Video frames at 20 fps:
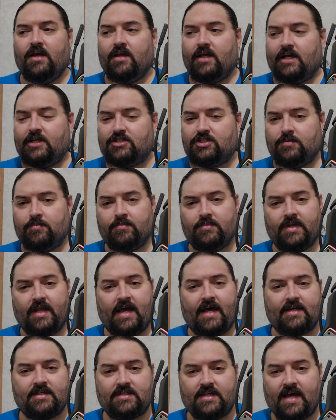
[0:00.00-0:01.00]
Got some
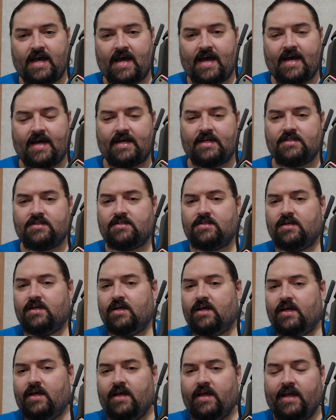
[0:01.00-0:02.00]
nice highs.
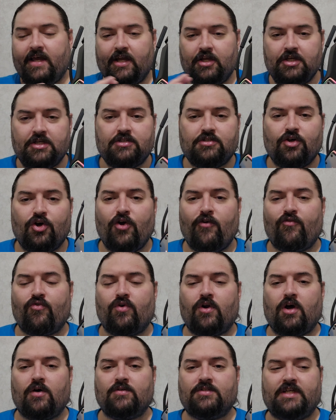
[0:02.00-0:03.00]
It just
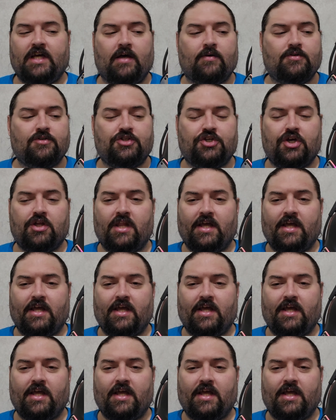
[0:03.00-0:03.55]
overall sounds good.